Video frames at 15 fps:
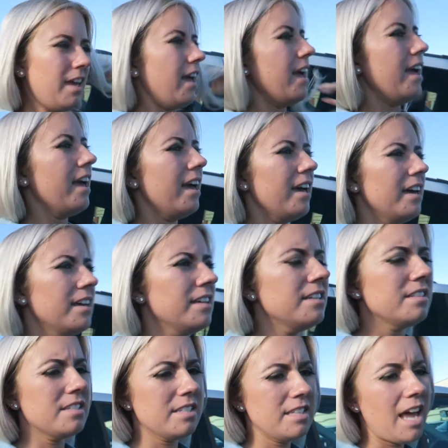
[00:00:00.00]

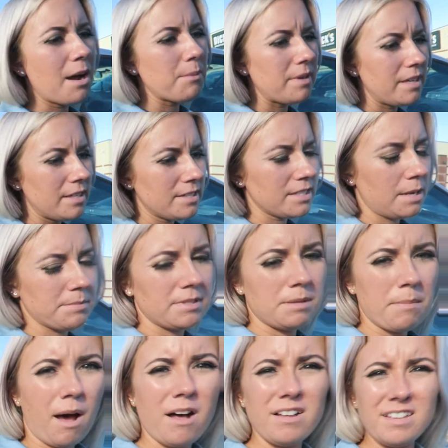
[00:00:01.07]
and now we stopped at the
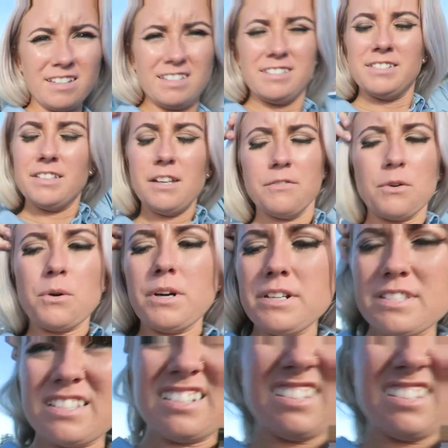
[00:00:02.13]
mall, of course.